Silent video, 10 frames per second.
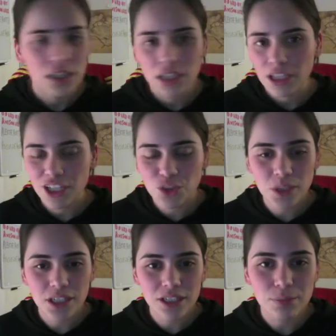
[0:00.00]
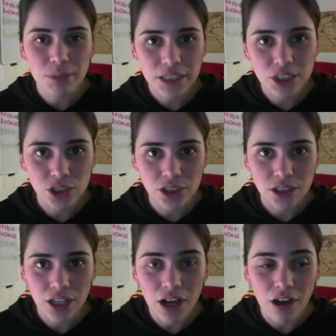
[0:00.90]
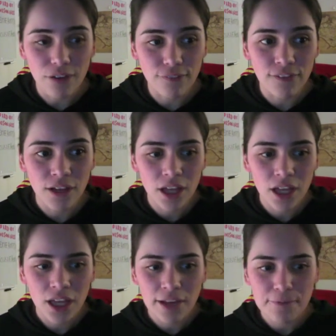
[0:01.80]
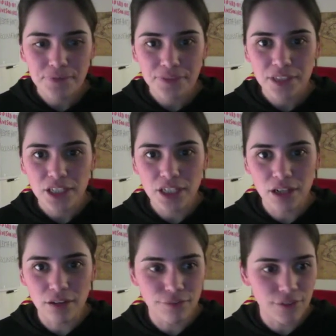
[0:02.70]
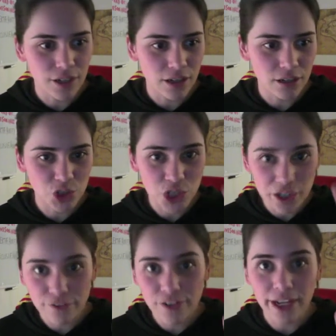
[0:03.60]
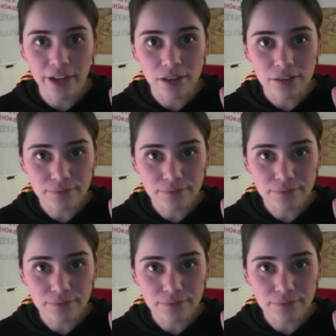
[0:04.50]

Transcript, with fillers: He tweeted a picture of of uh, Jennifer Hale